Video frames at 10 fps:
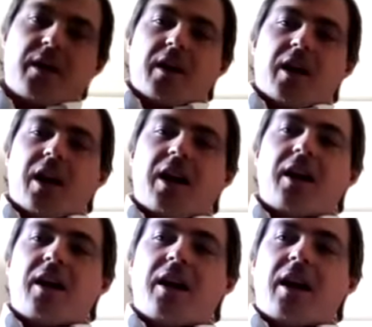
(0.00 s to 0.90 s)

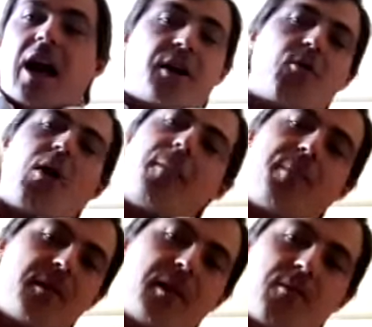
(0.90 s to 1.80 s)
I grew up
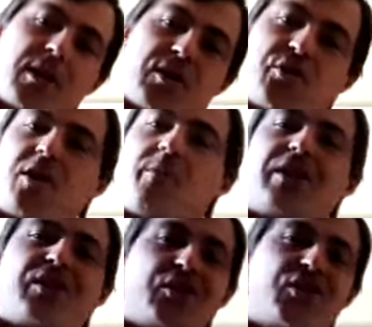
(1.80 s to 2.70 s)
in that restaurant. My
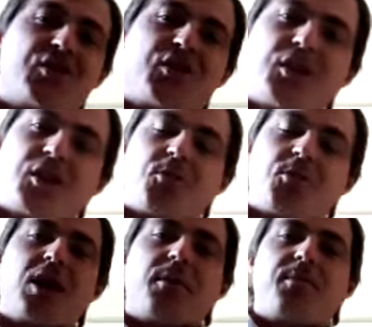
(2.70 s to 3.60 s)
sister grew
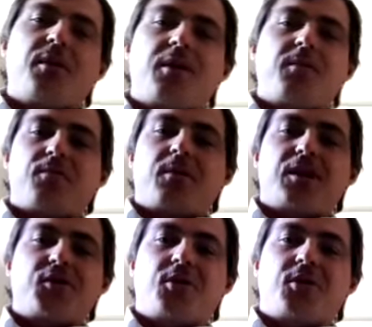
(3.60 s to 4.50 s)
up in that
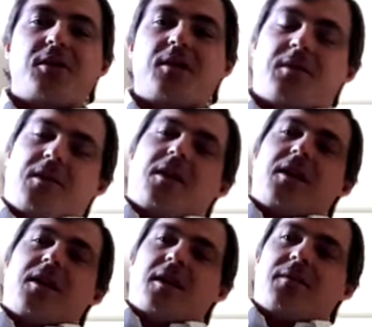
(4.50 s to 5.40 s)
restaurant.
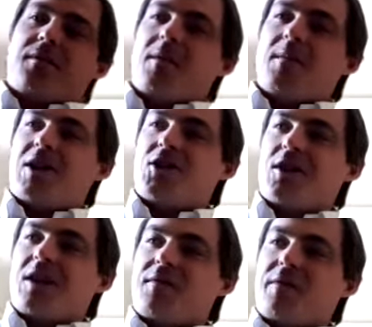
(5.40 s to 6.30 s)
Imagine that